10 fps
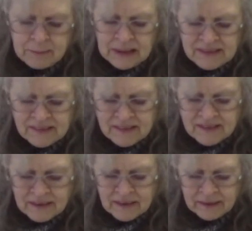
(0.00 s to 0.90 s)
be
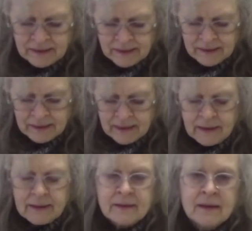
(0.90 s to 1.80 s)
still."
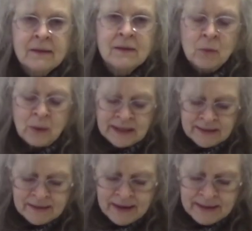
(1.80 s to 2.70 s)
Then the
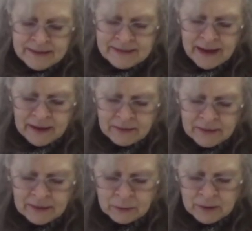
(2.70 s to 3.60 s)
wind died down
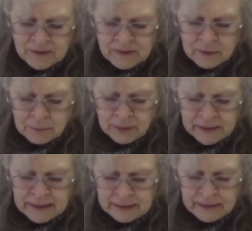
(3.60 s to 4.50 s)
and it was
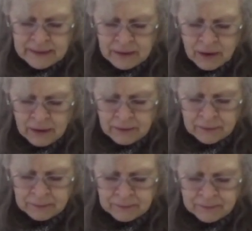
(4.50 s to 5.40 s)
completely
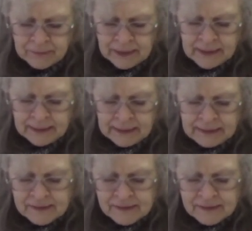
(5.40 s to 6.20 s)
calm. He